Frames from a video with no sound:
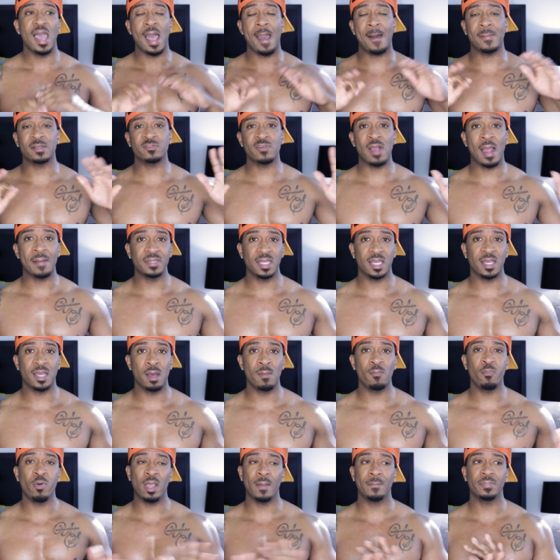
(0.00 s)
I was robbed at
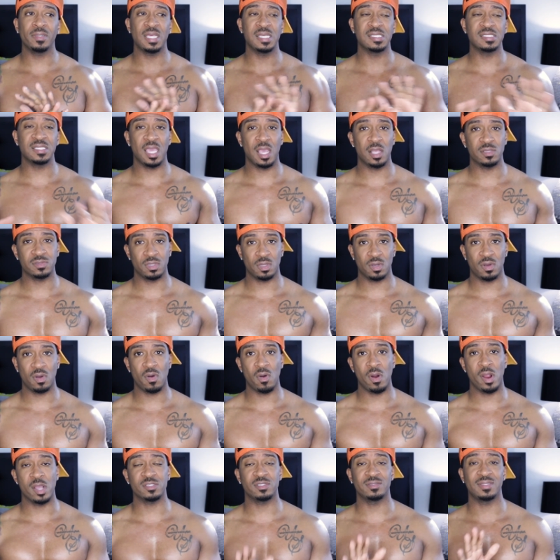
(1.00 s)
gunpoint. Please cancel the
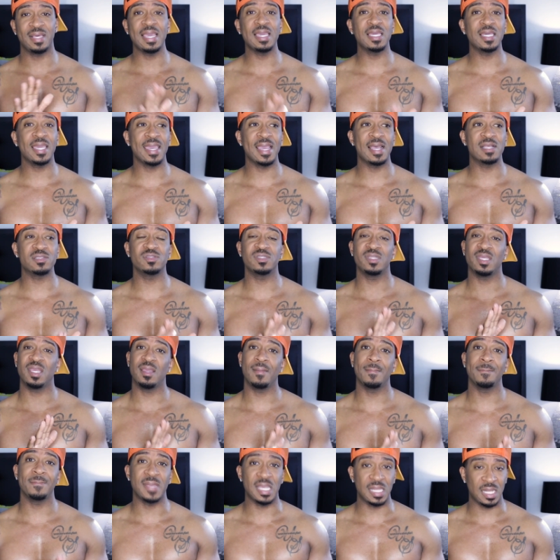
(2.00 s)
car. So they canceled
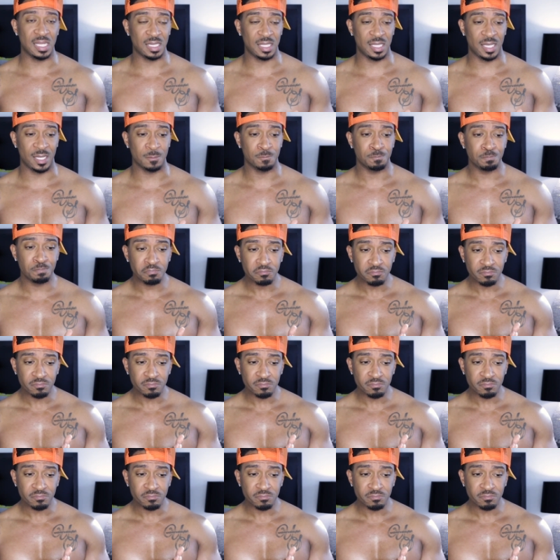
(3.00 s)
it immediately.